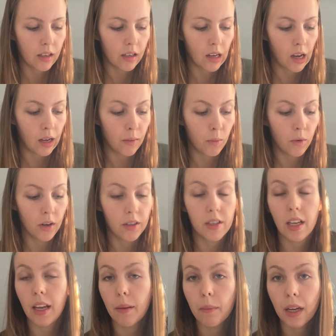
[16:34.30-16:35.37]
I want to
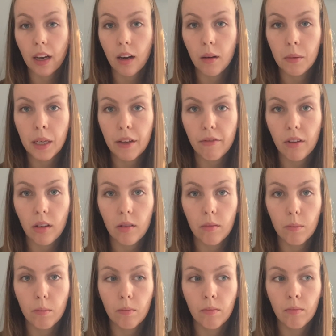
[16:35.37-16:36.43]
get my comedy film